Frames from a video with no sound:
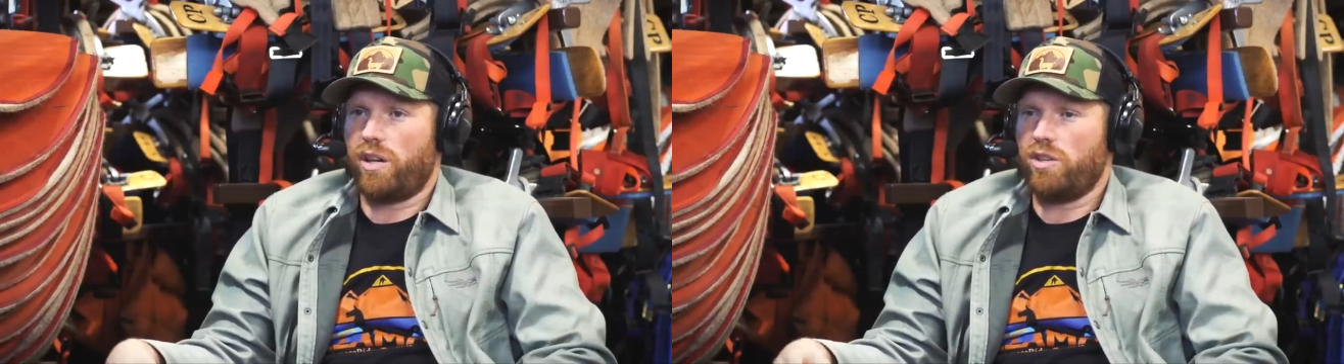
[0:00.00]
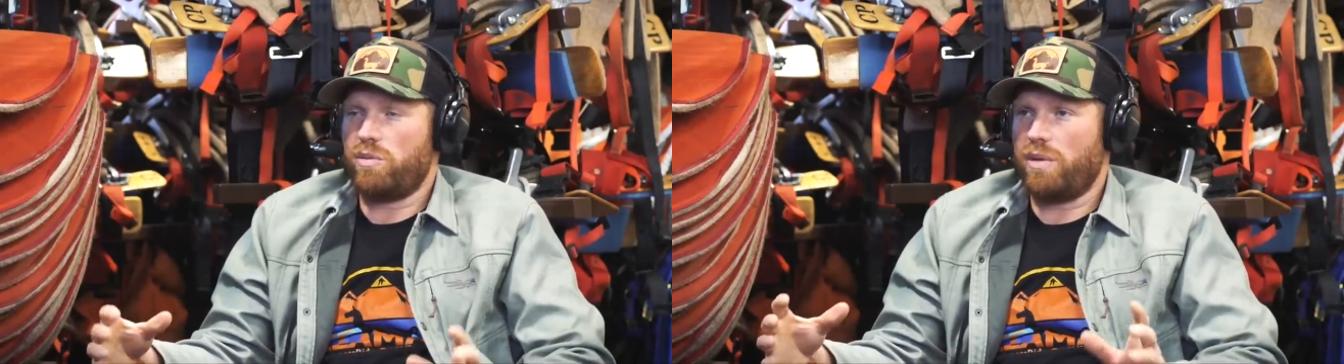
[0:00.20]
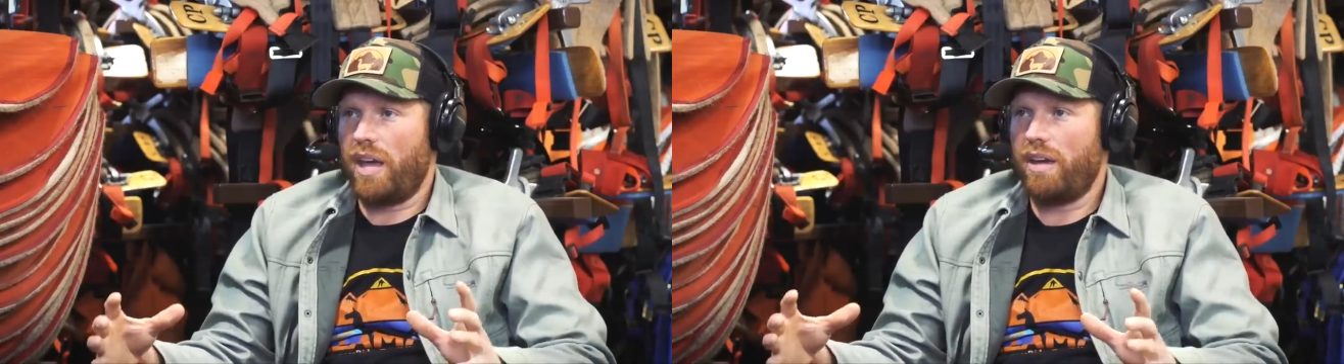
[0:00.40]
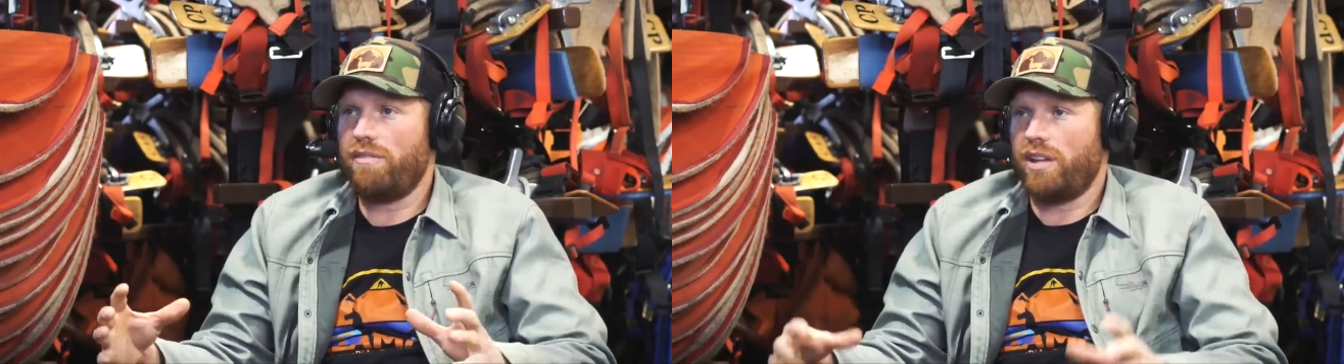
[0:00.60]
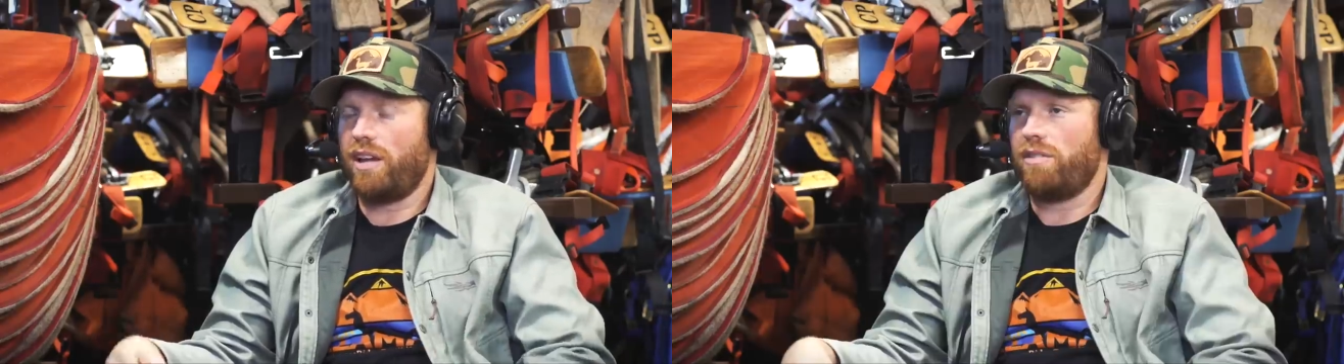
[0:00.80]
I used to be
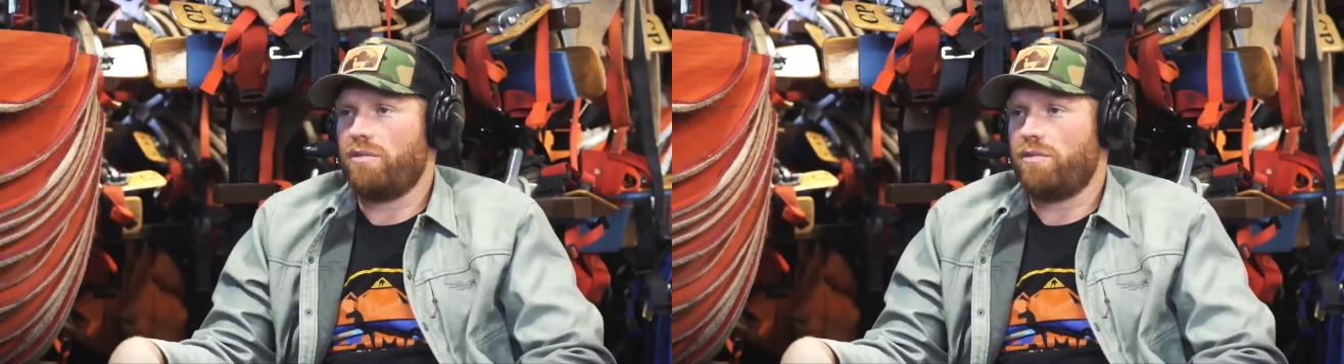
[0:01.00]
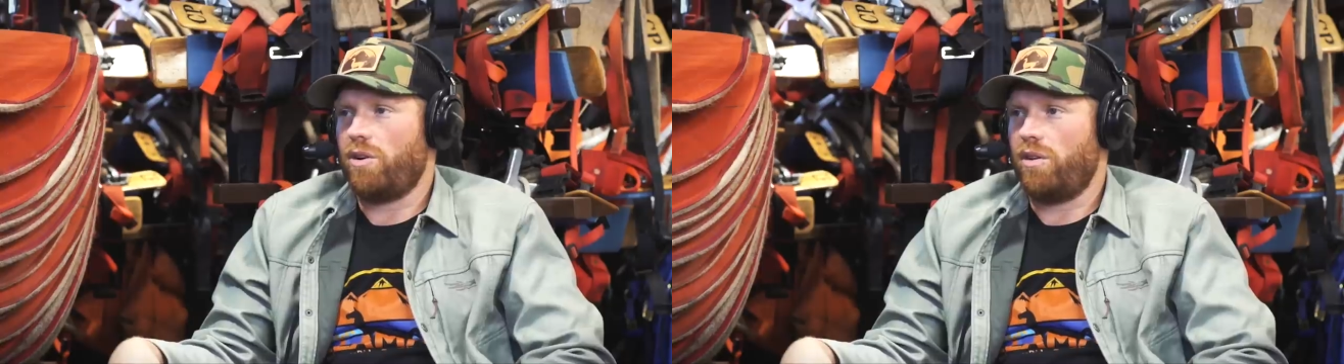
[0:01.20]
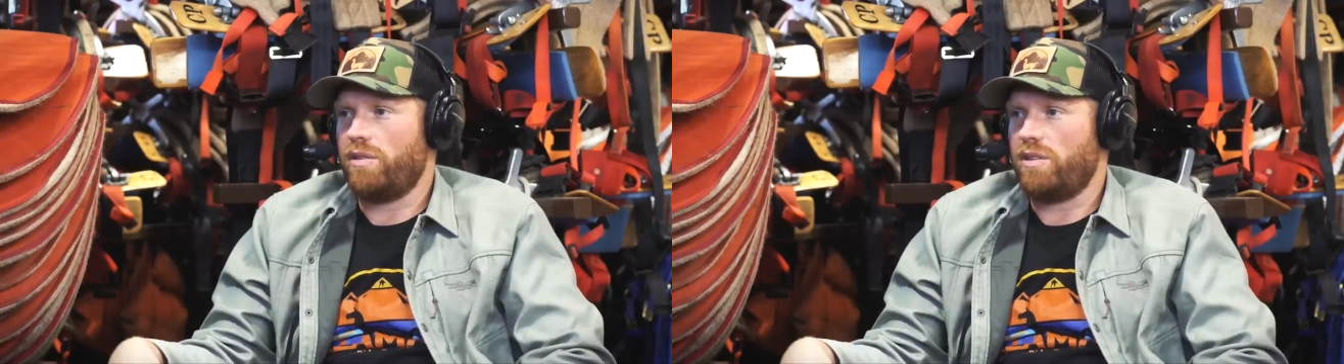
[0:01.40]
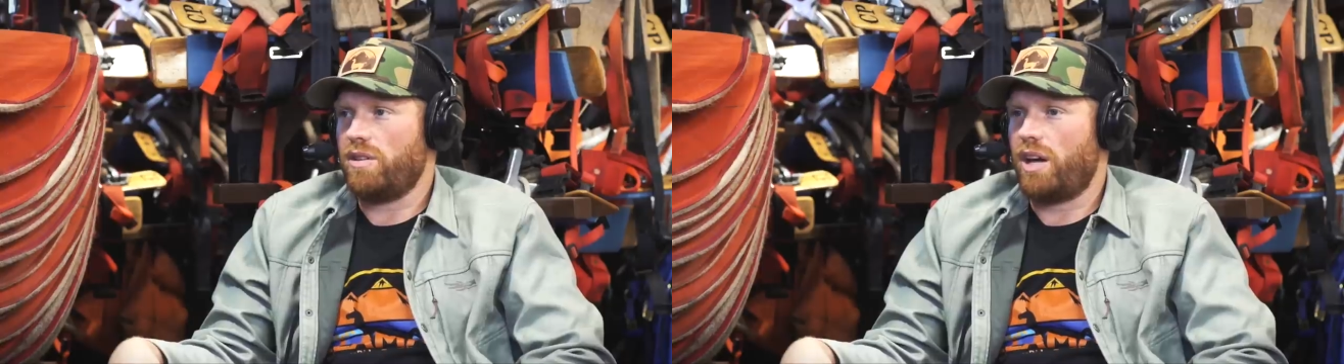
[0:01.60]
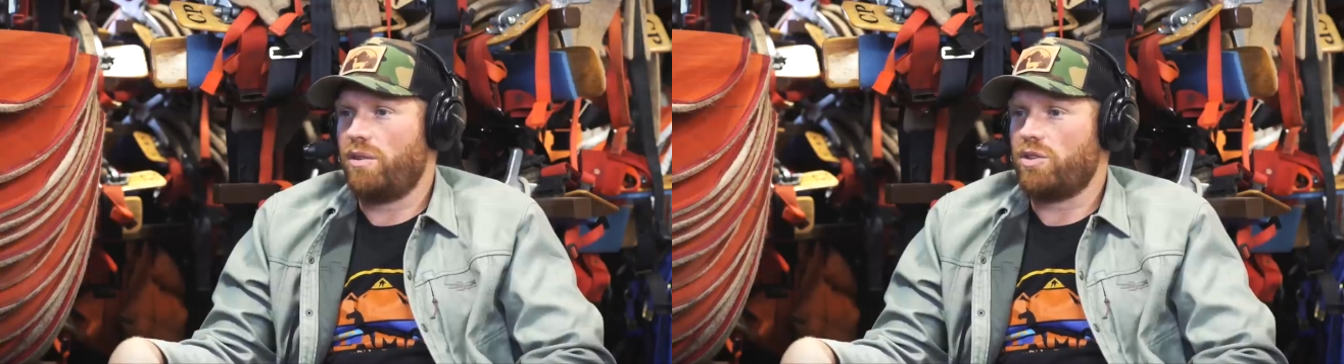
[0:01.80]
heavily, heavily involved, and I